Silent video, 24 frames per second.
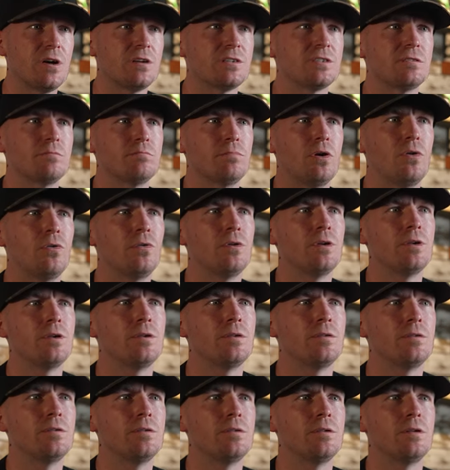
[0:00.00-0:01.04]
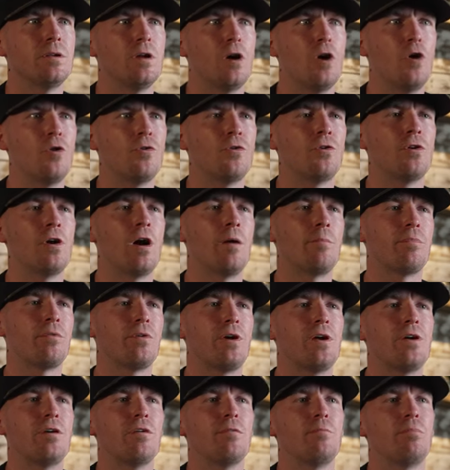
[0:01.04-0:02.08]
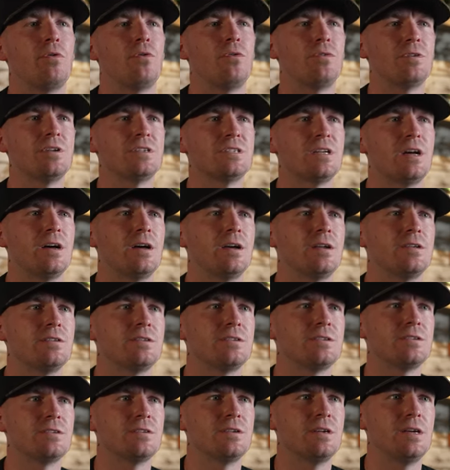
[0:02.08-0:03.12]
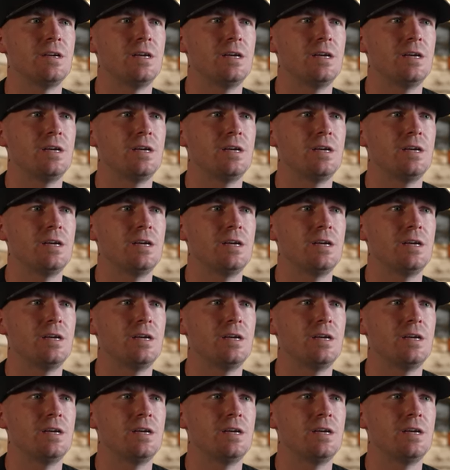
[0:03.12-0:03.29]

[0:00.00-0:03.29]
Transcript: Austin Polen, owner and operator of Polen Designs.